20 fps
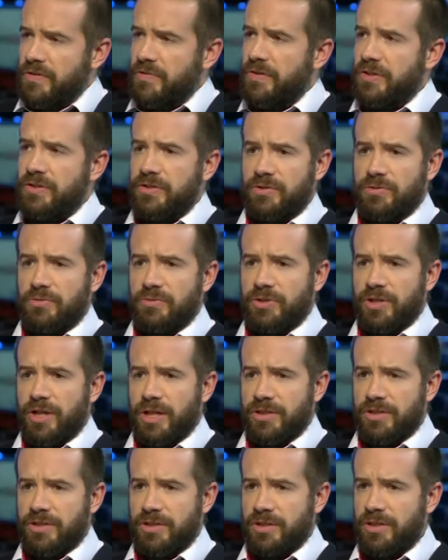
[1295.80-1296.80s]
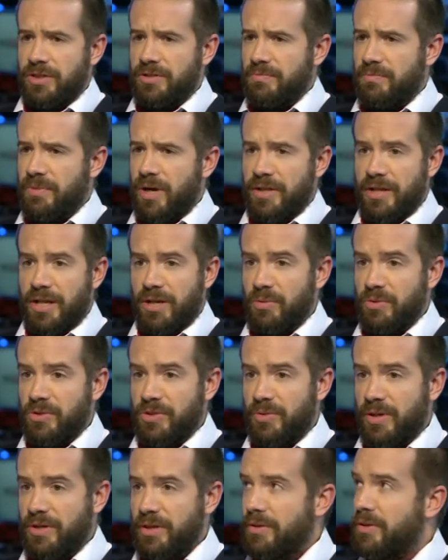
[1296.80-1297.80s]
fiscal charter that doesn't bind anyone
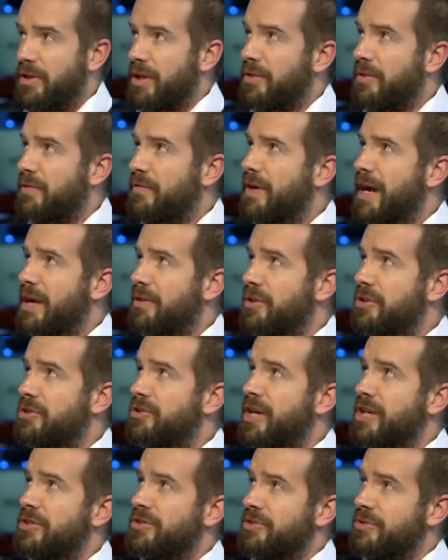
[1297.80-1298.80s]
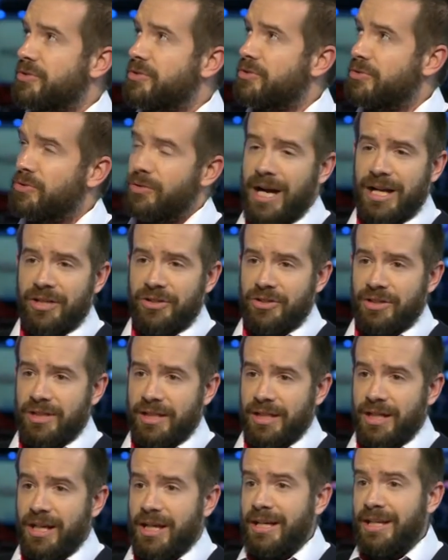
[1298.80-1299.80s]
to anything. And the fact that dozens, or
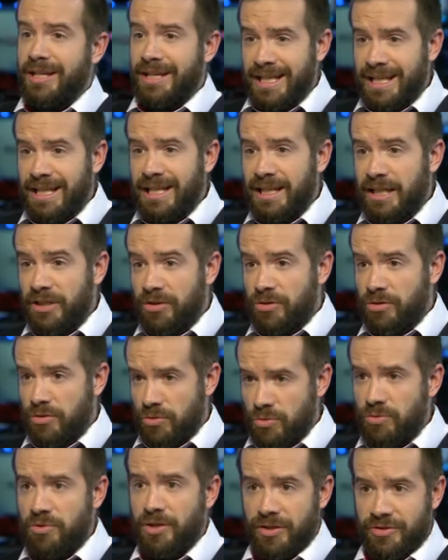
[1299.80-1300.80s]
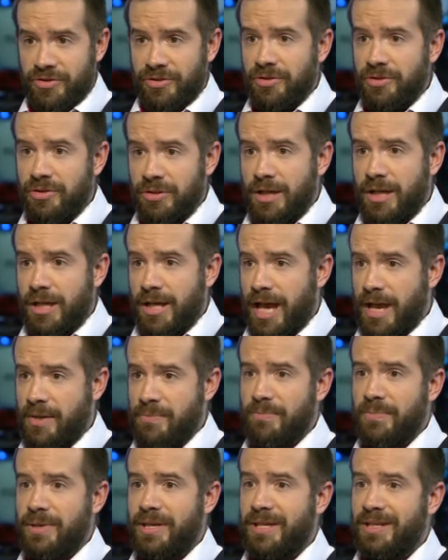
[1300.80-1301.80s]
actually nearly two dozen,
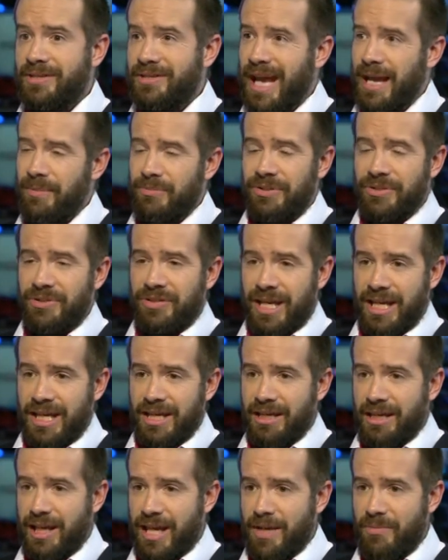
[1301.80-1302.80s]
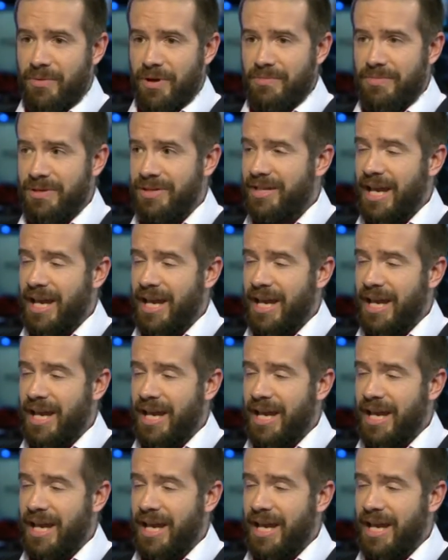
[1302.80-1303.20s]
MPs abstained, Labour MPs